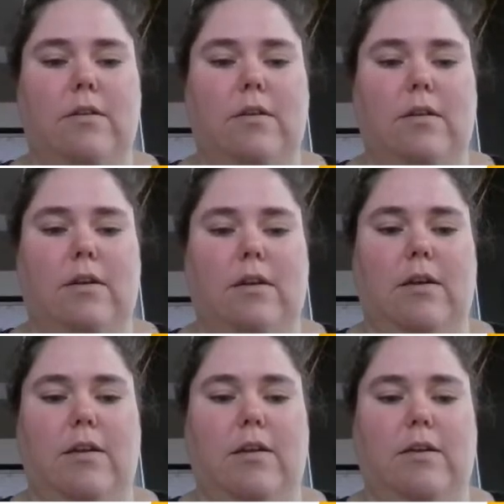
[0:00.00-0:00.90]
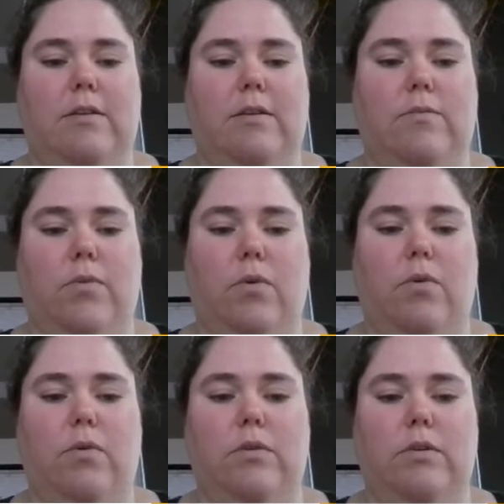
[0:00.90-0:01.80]
And he is important to
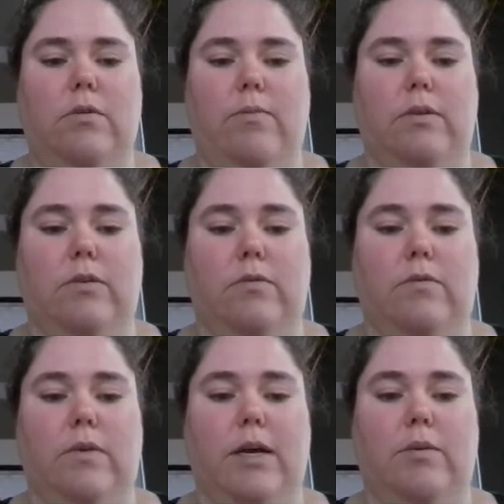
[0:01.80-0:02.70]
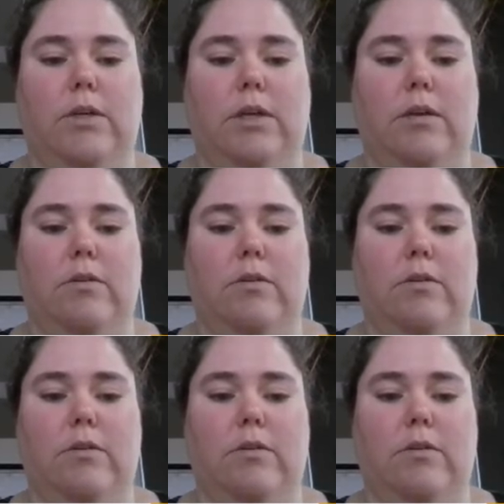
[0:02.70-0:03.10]
remember, so write him down.